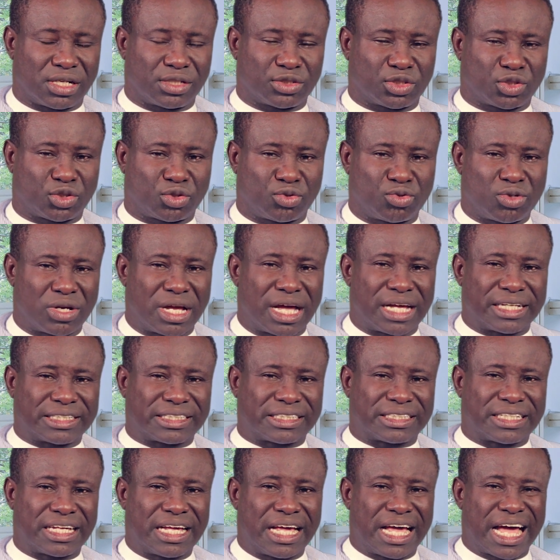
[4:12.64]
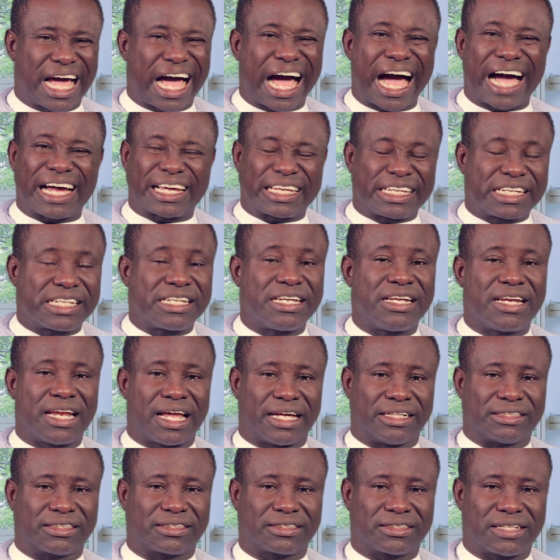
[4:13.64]
sugars are
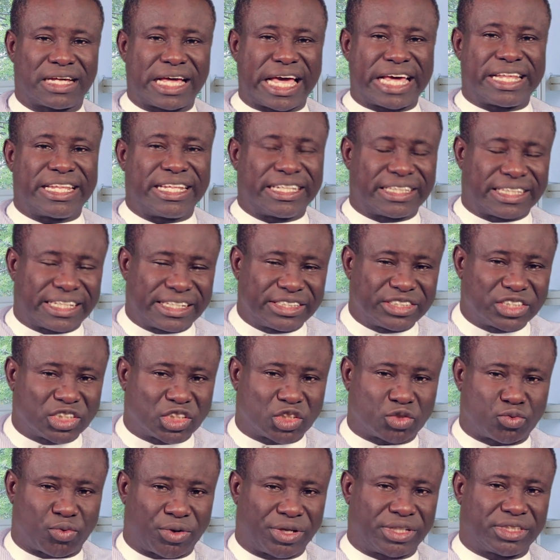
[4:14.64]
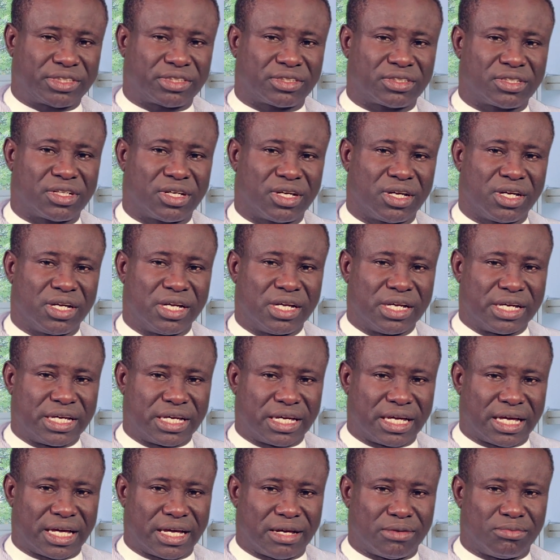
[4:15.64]
killers. Anything sweet,
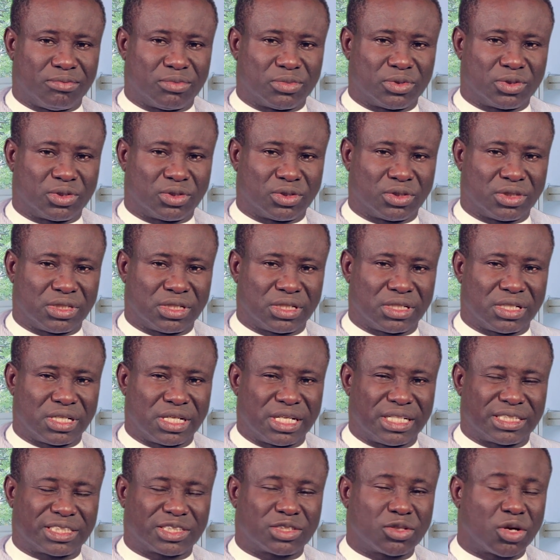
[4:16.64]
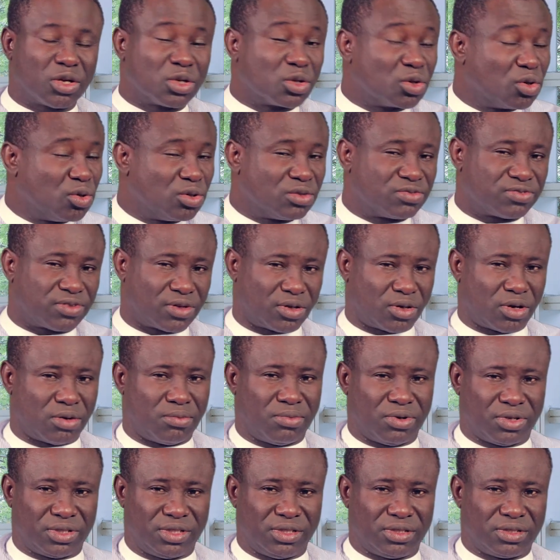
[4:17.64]
it's not good for your
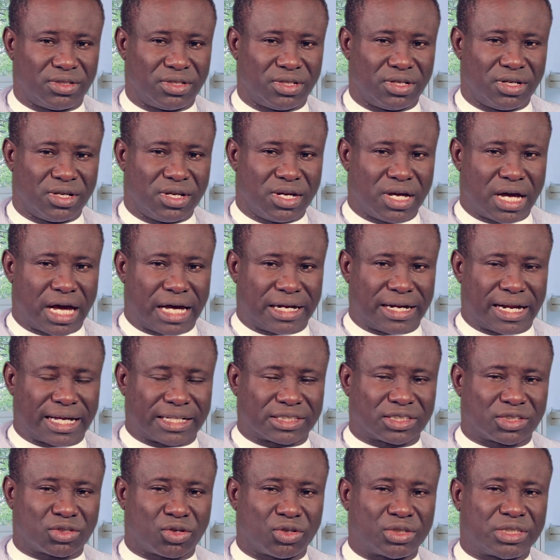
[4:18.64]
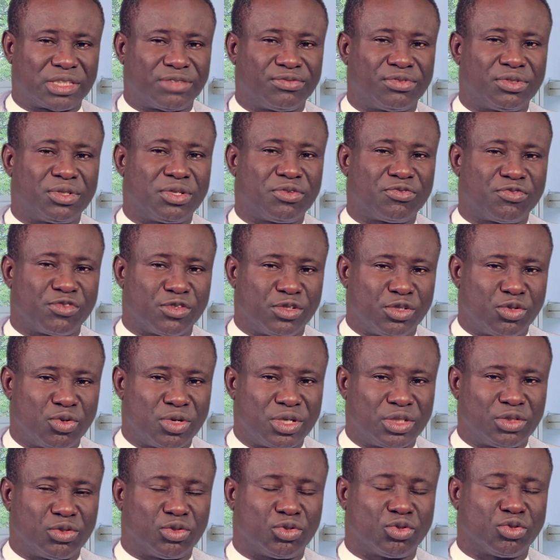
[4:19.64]
body. And as such, even if you do
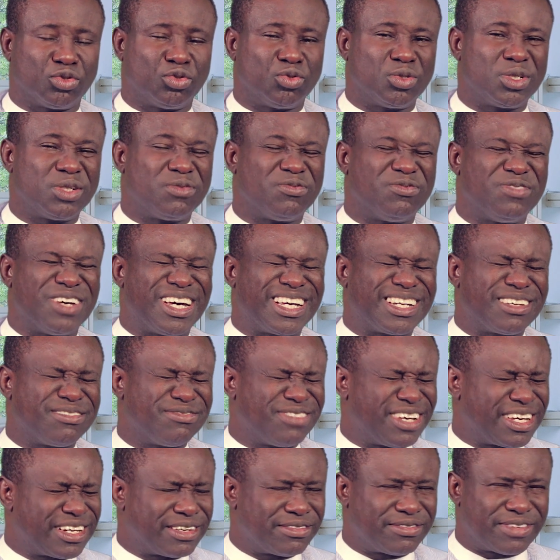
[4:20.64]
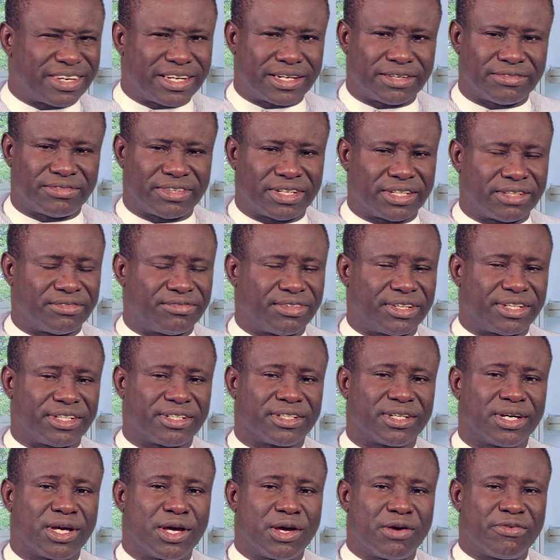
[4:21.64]
it, you should do it very, very, very, very,
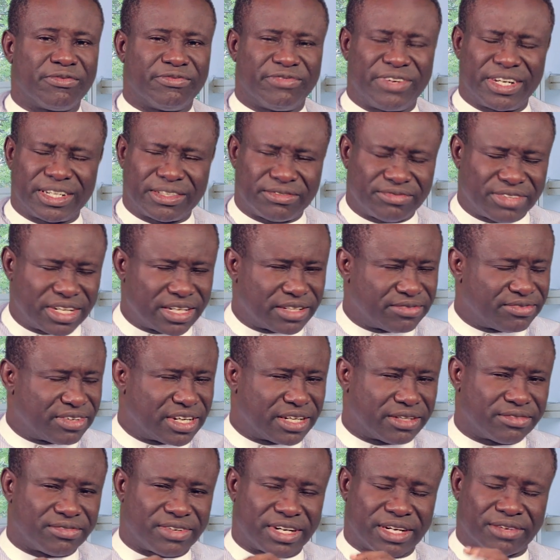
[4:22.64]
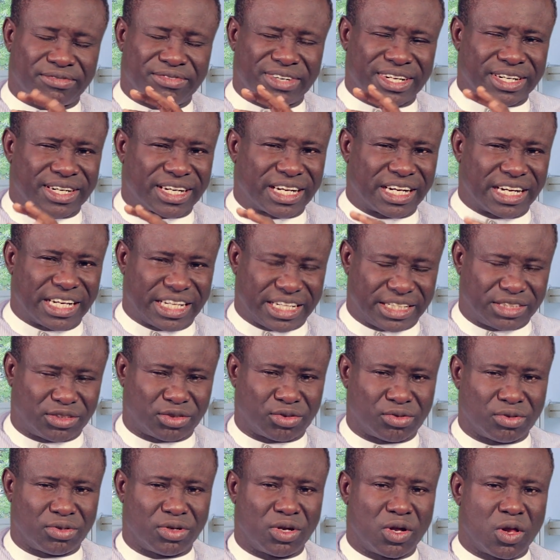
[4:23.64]
very, very, very, very, very, very
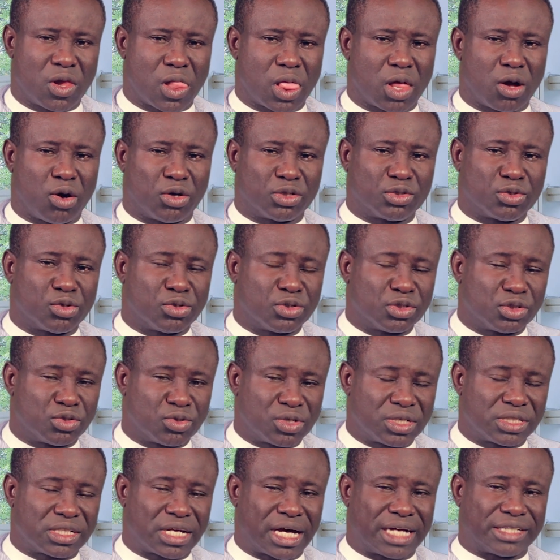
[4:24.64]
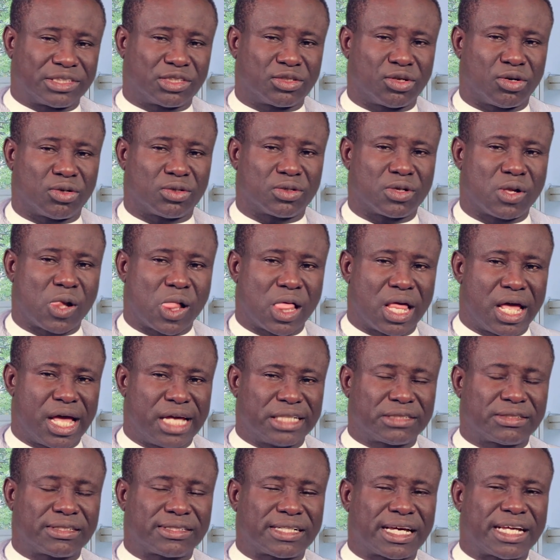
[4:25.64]
little, or don't do it at all.
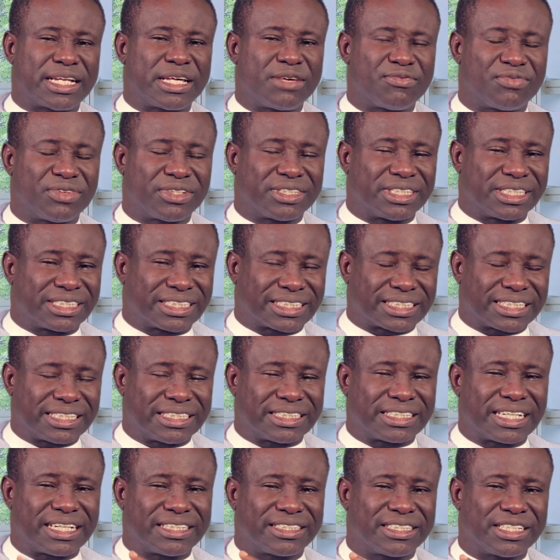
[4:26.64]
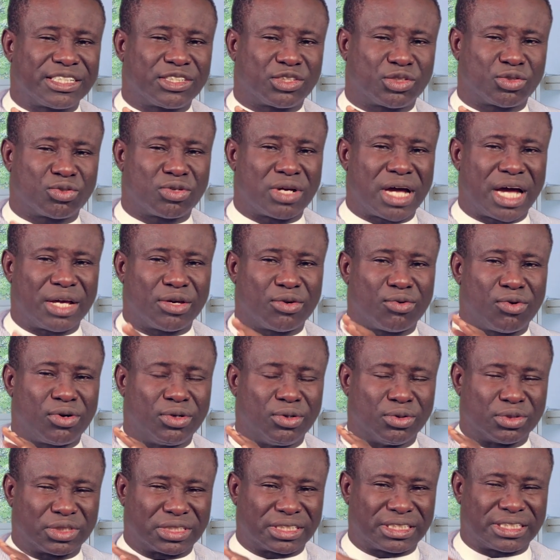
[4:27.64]
Especially if it is synthetic sugar, you
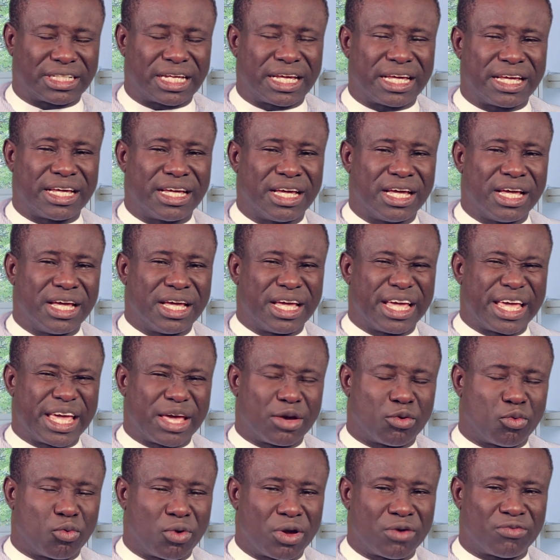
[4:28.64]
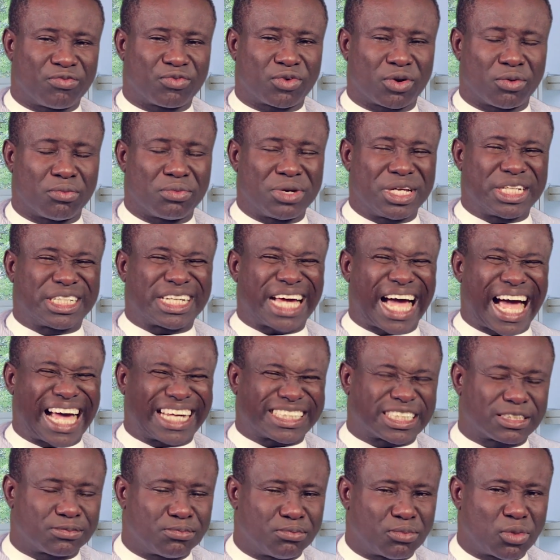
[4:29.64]
want to stay away from it
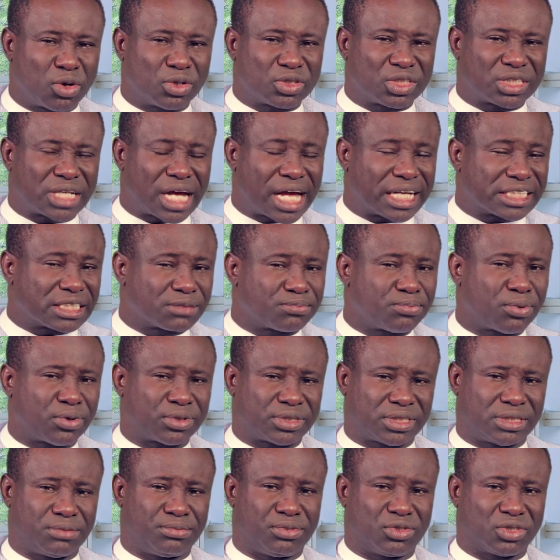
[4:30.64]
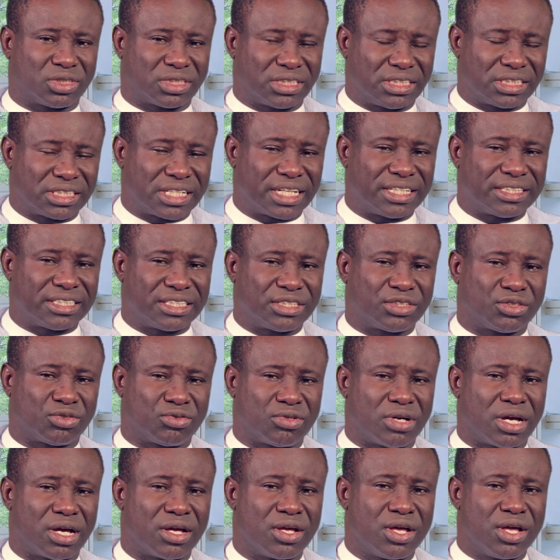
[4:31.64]
as much as possible. Synthetic
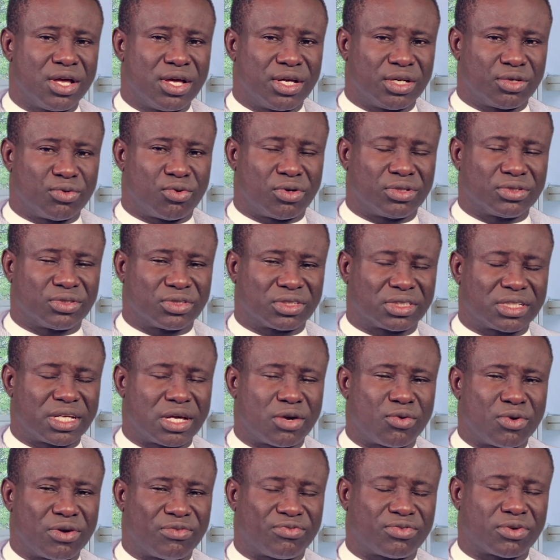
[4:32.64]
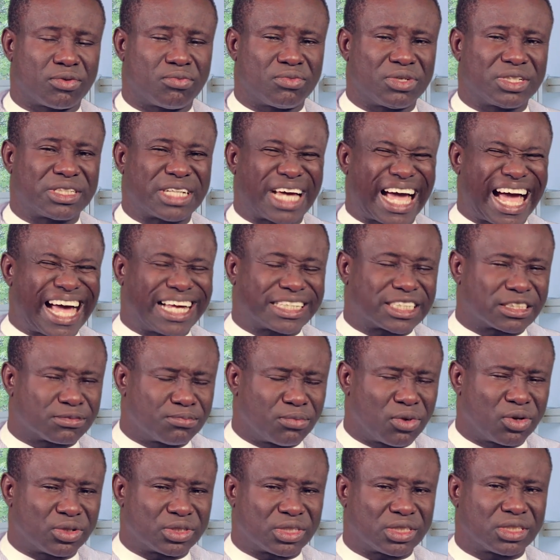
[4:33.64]
sugar, you want to stay away from it as
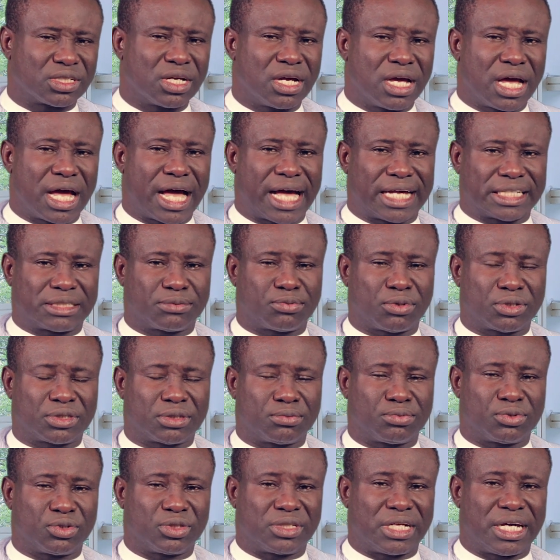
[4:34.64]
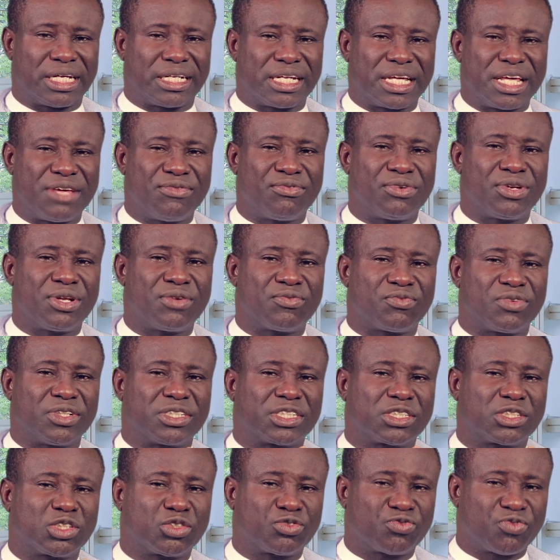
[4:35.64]
much as possible. Then even if
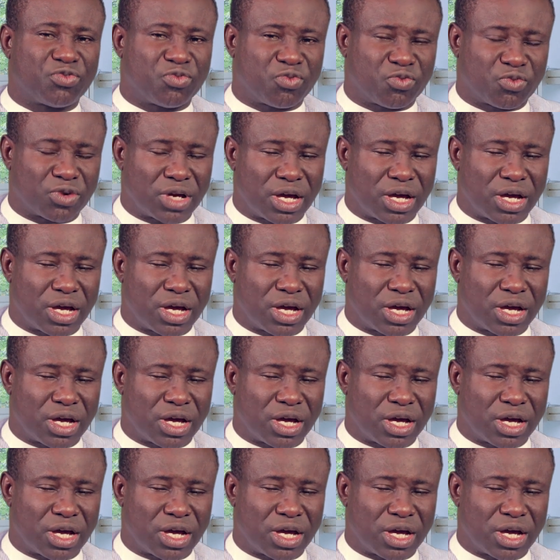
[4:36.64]
it's